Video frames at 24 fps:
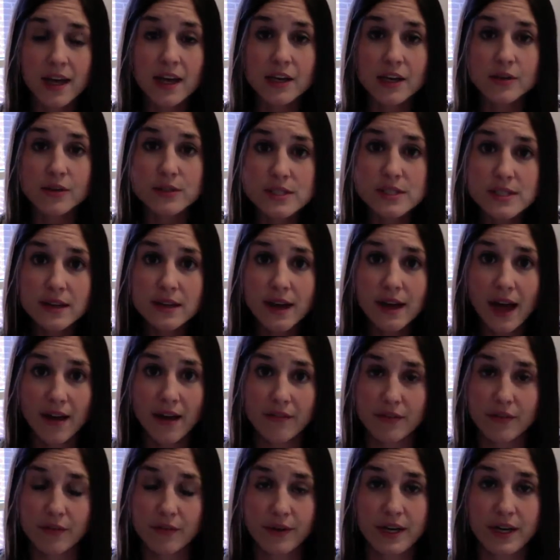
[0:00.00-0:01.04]
you still have
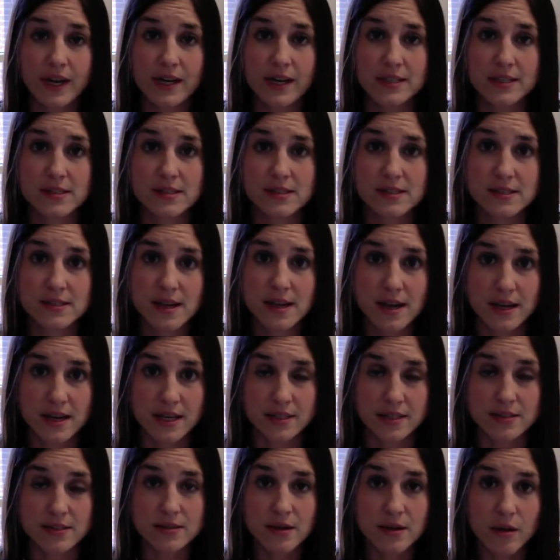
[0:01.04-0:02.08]
3 days to study,
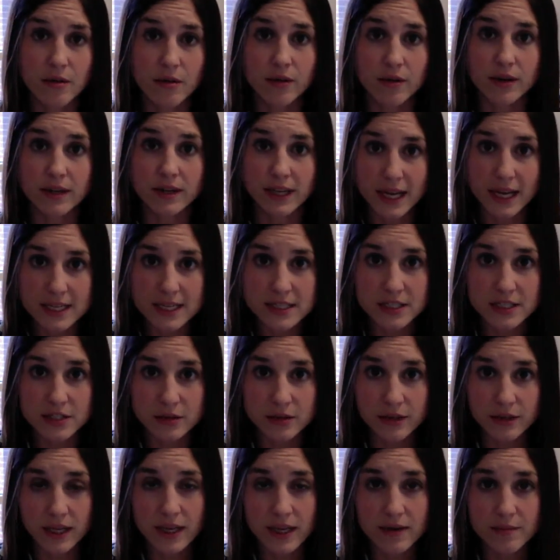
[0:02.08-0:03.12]
so get to
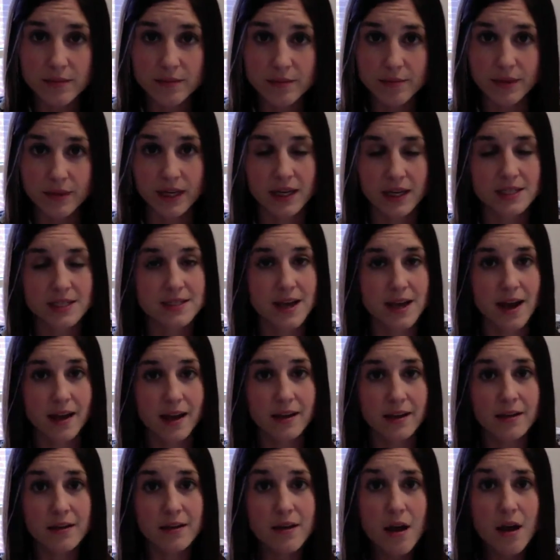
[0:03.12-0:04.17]
doing it because I
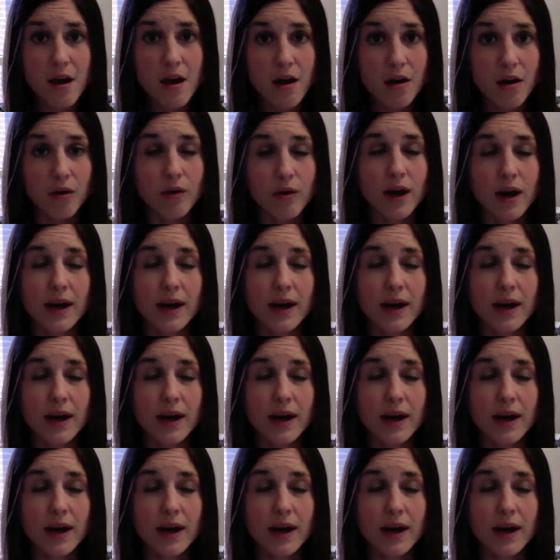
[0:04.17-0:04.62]
know,